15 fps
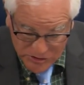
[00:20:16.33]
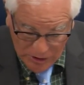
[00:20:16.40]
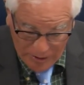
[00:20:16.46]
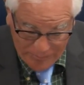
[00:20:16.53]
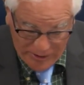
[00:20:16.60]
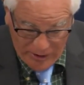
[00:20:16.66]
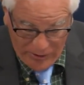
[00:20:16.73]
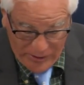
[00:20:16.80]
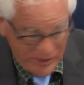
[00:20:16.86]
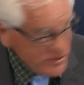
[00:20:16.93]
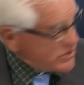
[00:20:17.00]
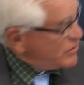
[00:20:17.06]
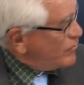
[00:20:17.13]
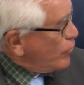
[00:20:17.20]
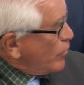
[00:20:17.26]
top
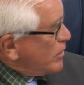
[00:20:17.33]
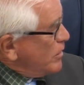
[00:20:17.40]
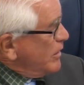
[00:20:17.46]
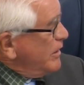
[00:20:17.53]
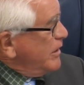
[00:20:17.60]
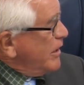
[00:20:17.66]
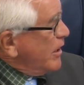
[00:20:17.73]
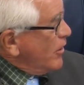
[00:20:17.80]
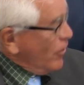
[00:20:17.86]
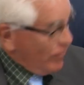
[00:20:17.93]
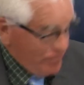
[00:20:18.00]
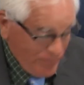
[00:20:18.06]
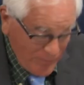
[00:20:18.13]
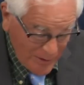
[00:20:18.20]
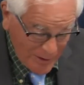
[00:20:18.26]
areas for clean air.